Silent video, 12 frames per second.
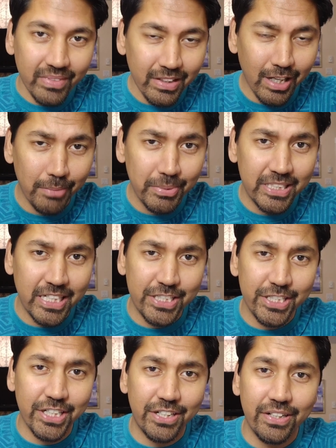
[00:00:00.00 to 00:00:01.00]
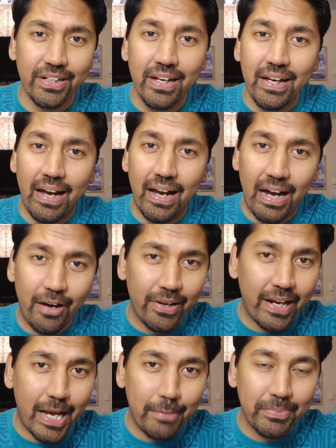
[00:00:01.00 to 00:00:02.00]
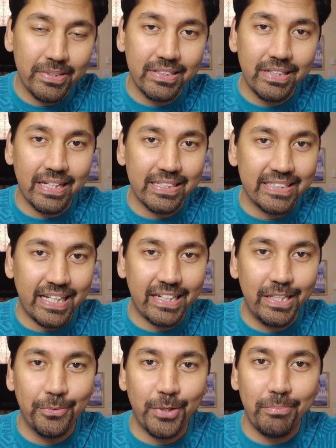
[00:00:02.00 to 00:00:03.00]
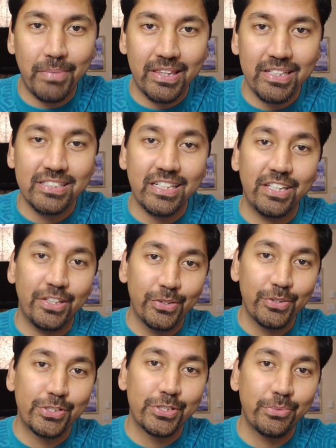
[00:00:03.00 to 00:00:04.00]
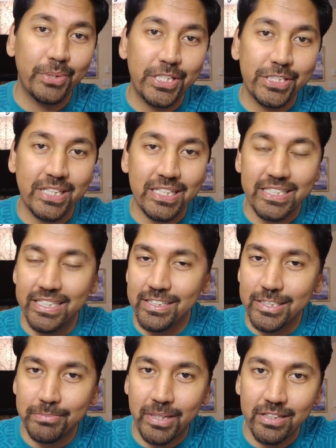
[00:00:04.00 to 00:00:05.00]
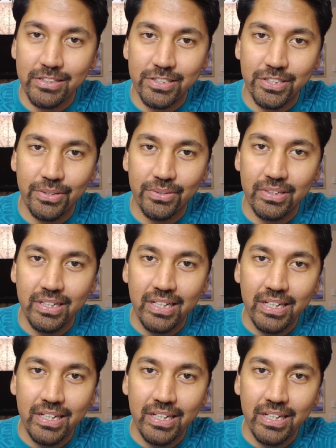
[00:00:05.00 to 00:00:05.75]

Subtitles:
I'll be touching on how it happened, exactly what methods I used to reach that sales milestone,